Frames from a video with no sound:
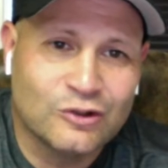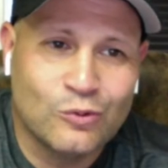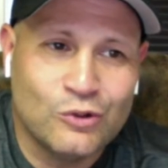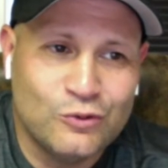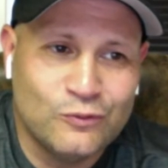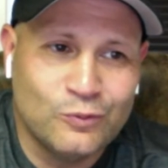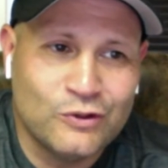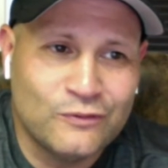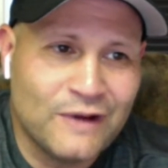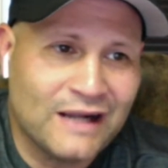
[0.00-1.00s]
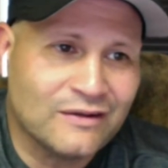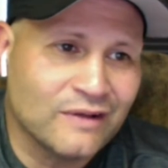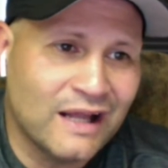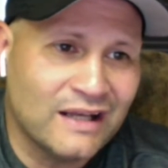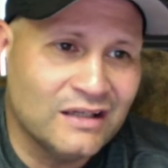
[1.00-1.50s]
so when you factor
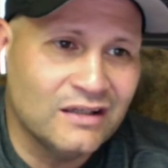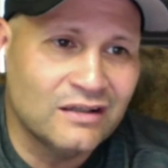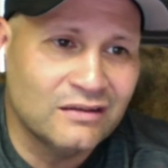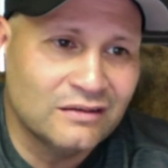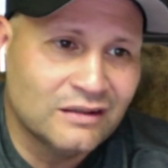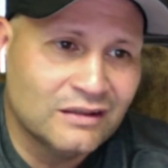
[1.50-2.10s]
that in,